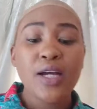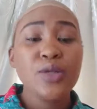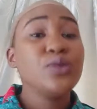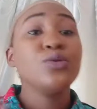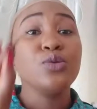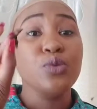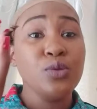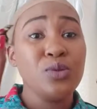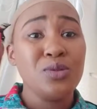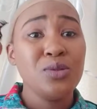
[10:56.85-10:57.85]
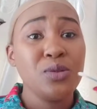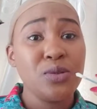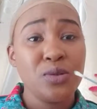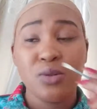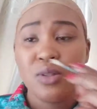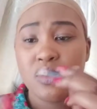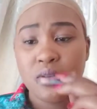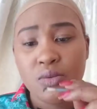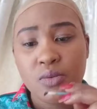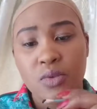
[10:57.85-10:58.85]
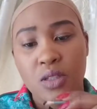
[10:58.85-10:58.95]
glue